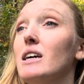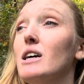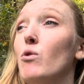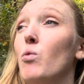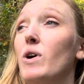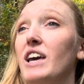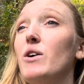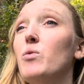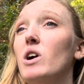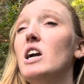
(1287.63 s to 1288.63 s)
We
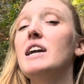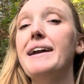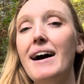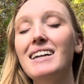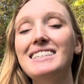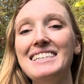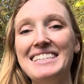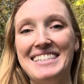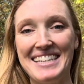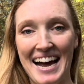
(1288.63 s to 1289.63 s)
were not
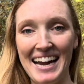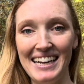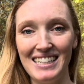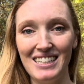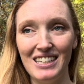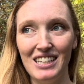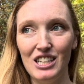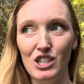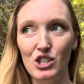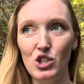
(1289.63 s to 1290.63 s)
designed
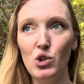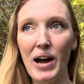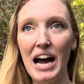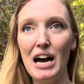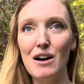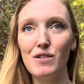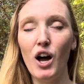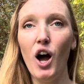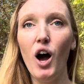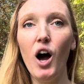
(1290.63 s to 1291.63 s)
to have
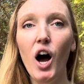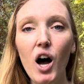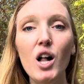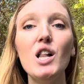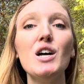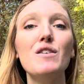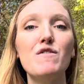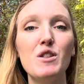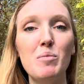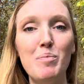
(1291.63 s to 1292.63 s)
all of
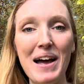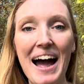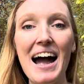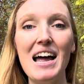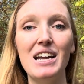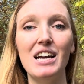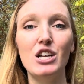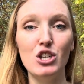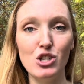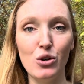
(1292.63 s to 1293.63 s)
the bad
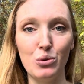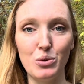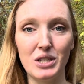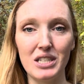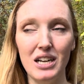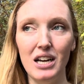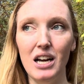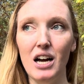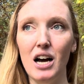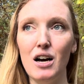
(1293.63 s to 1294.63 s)
news
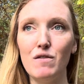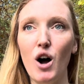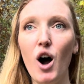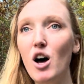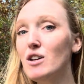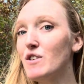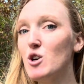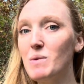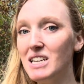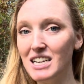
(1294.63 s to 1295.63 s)
of all of
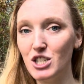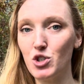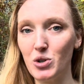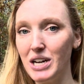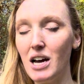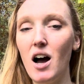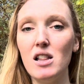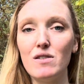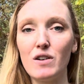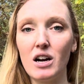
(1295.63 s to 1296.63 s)
human history, all
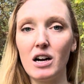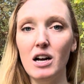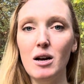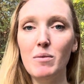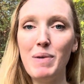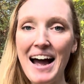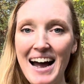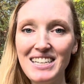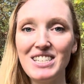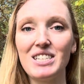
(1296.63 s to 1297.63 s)
of our
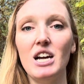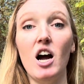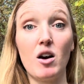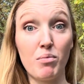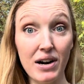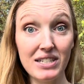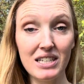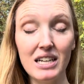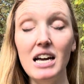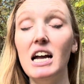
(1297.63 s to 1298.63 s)
past, our
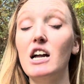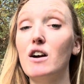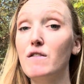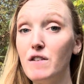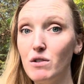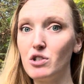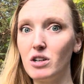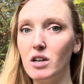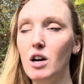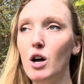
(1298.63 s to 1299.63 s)
present, and our
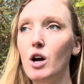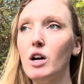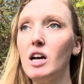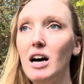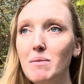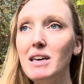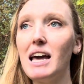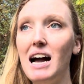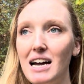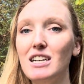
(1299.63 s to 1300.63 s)
future coming
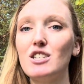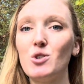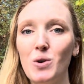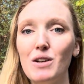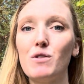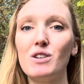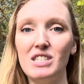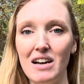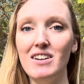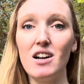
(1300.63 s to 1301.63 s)
at us
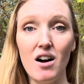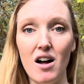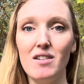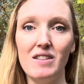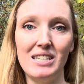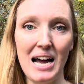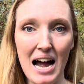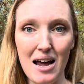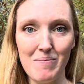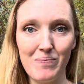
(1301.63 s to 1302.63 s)
24/7 all of the
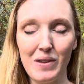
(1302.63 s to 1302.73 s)
time.